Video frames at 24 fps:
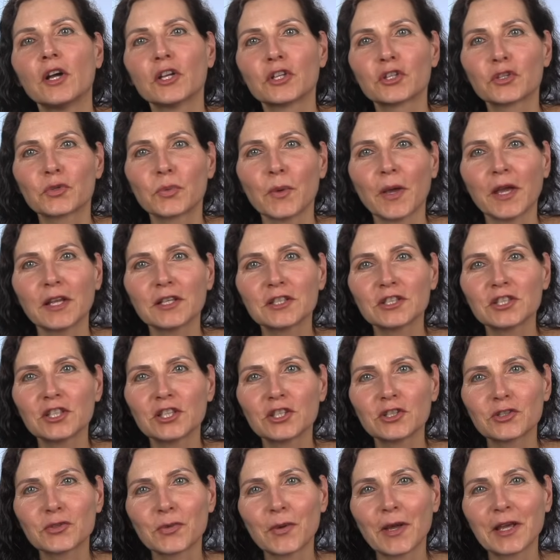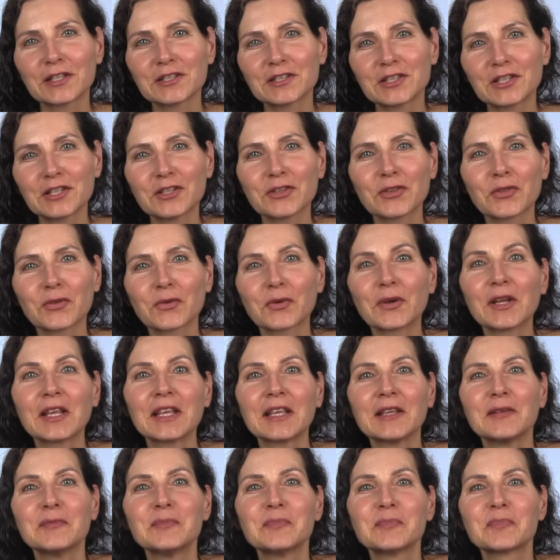2023.